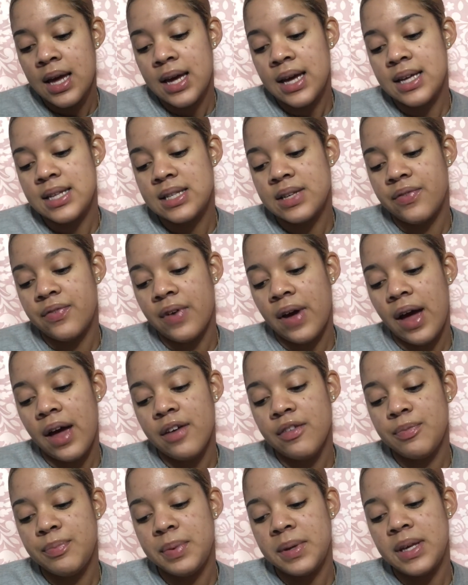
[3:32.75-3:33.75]
It's a
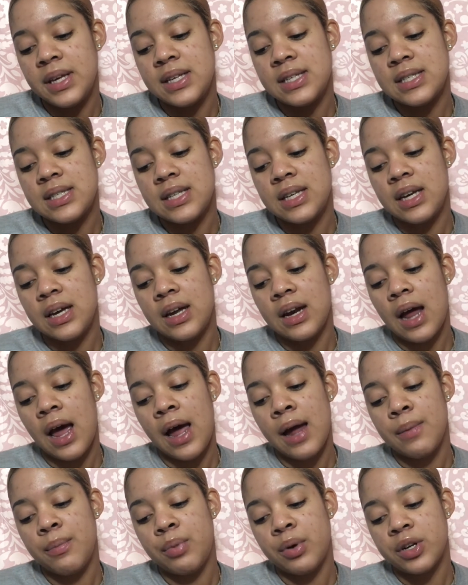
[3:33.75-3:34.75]
5-piece neon
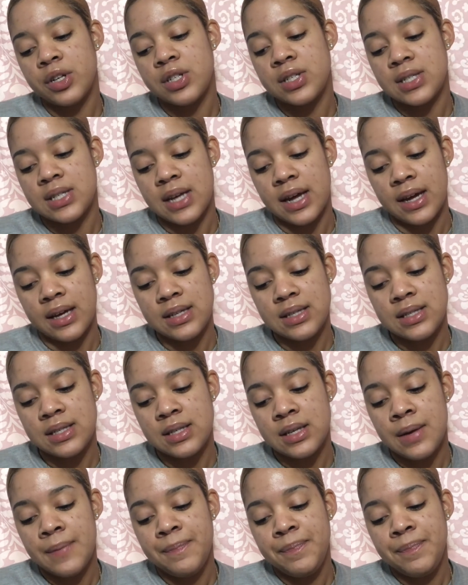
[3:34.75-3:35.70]
eye brush set,